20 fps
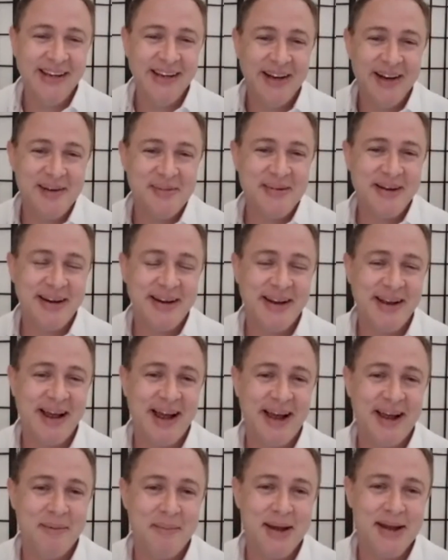but
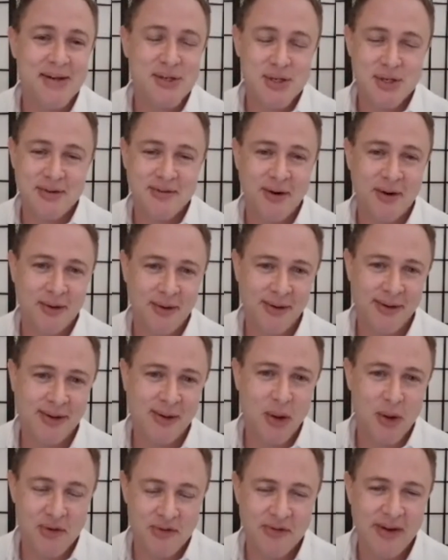I imagine her
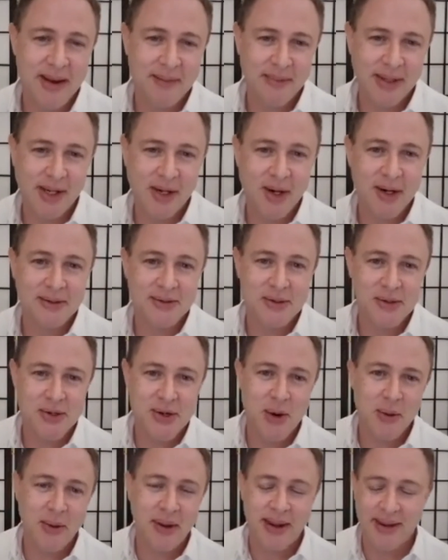close family called her
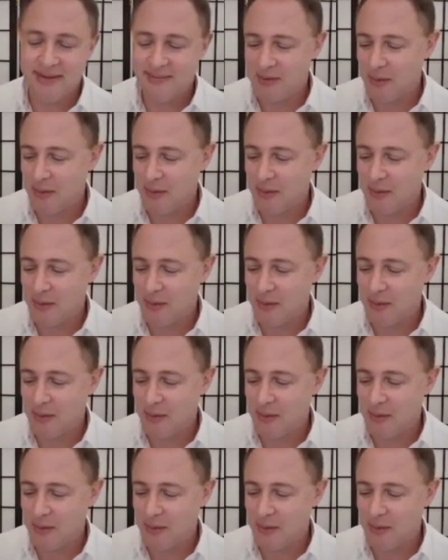Yoki,